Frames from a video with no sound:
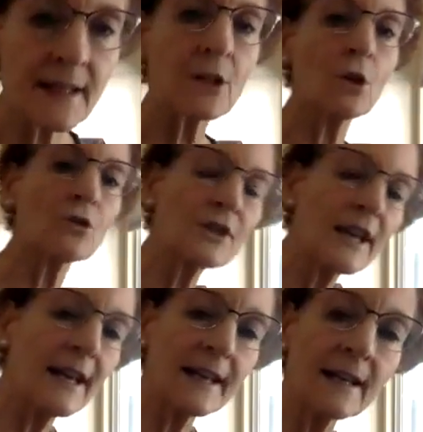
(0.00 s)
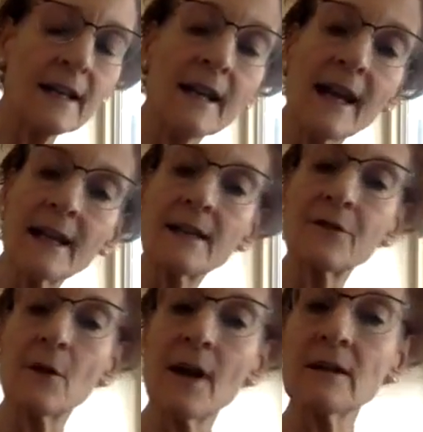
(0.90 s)
it all day. And if
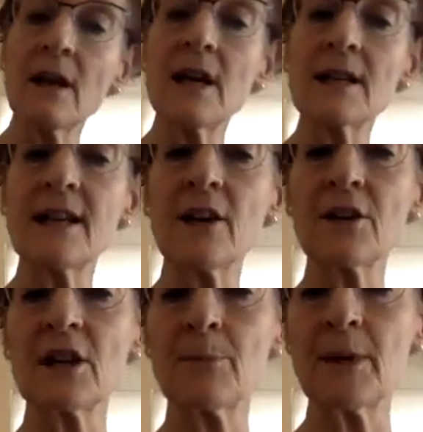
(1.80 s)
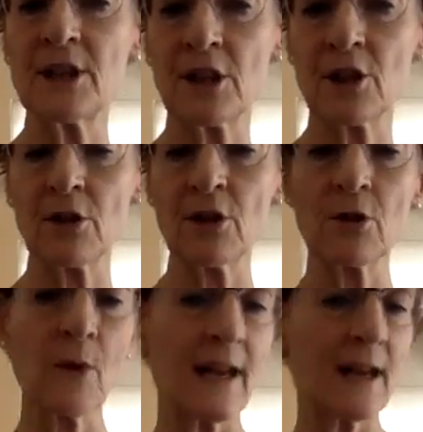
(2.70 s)
you lie down in a particular
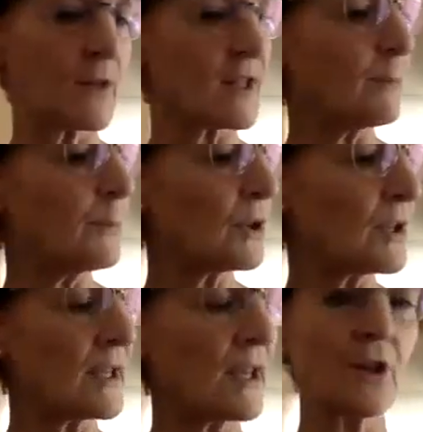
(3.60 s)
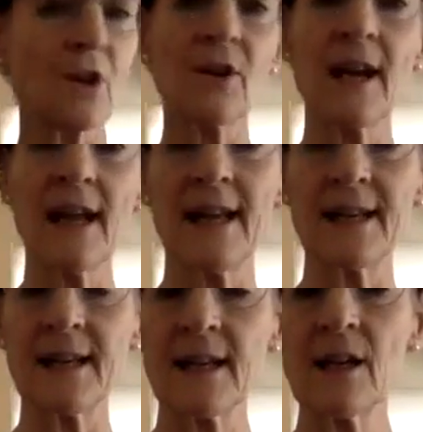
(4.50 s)
way with some books under your
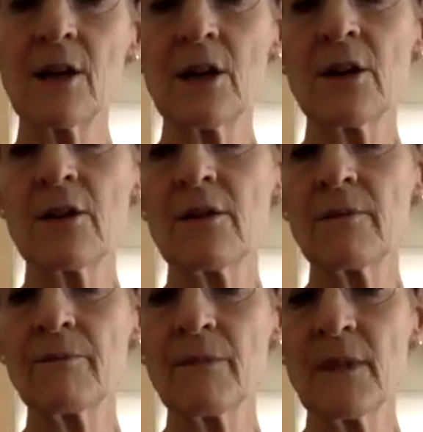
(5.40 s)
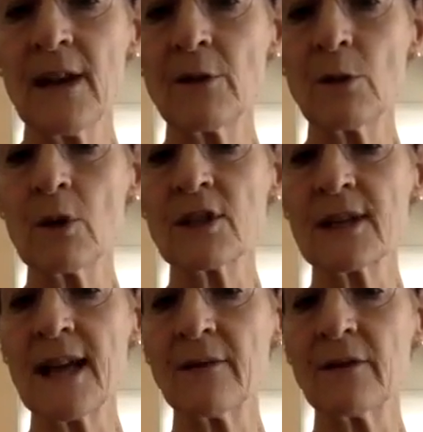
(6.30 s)
head, everyone's going
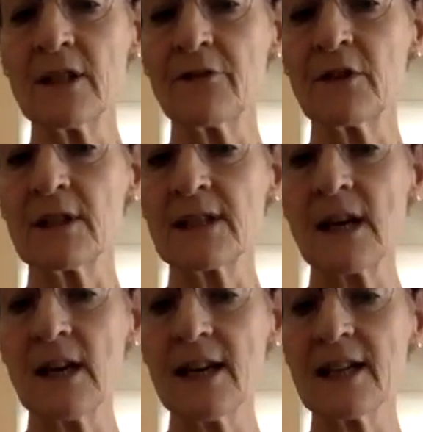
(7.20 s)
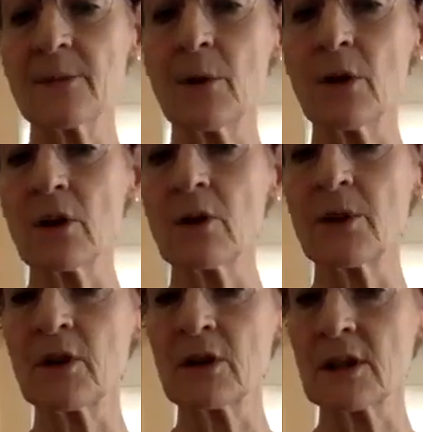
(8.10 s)
to have a different size book
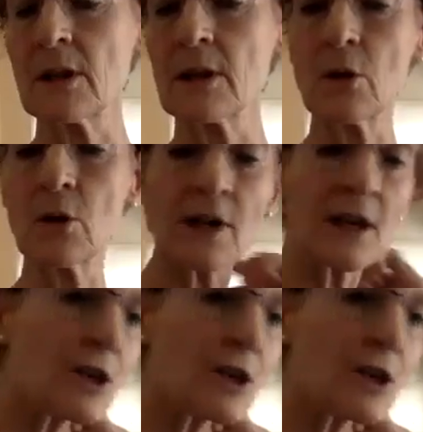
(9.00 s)
because according